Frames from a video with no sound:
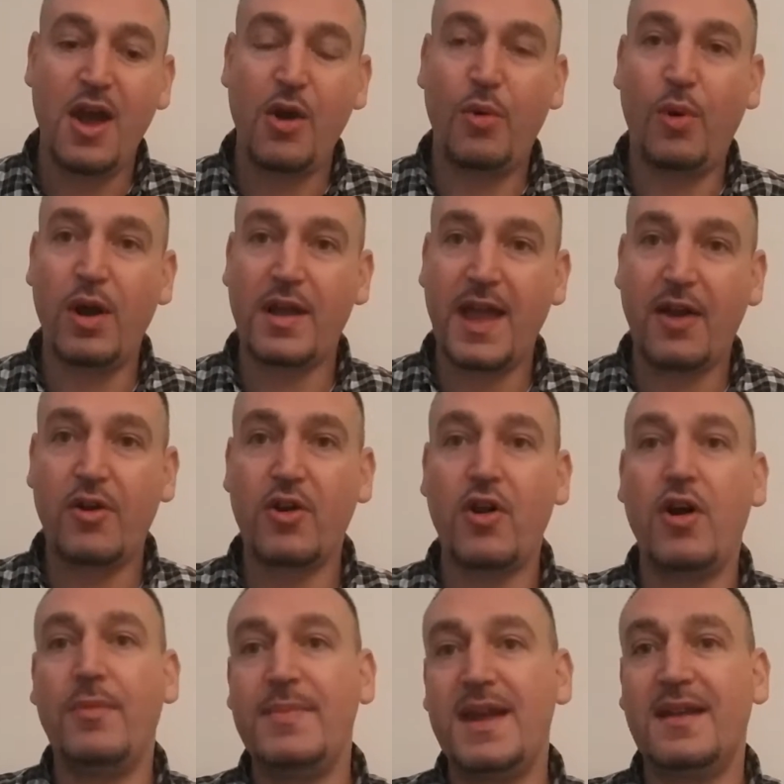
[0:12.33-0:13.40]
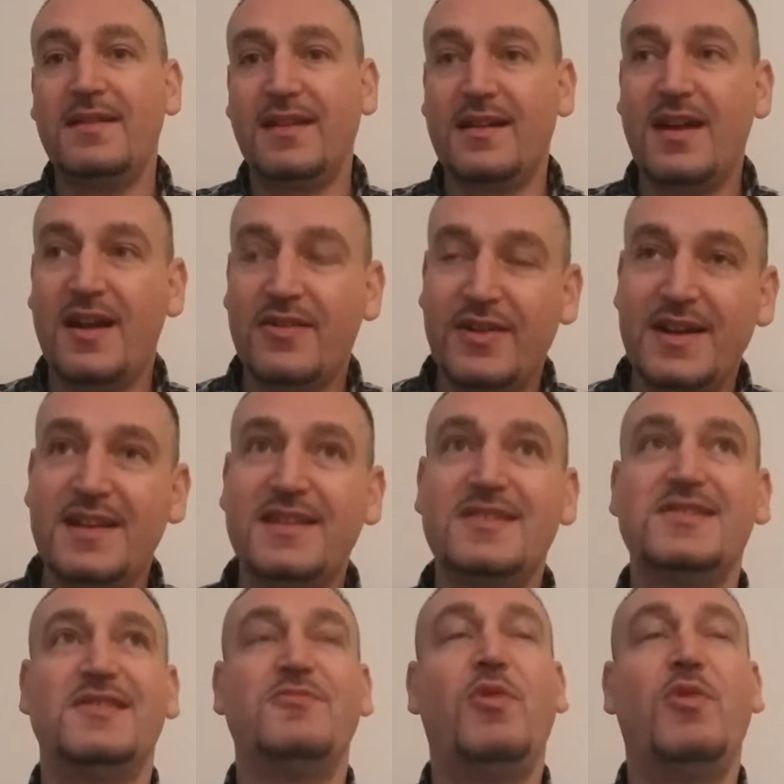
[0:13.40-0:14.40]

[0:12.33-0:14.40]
what got me into curries and